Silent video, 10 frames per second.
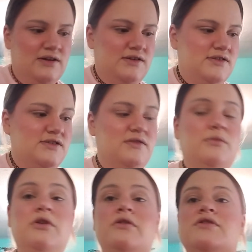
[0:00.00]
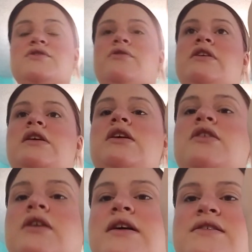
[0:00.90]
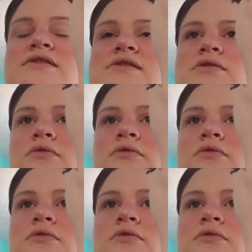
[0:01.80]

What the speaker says: So the moral of the story here is,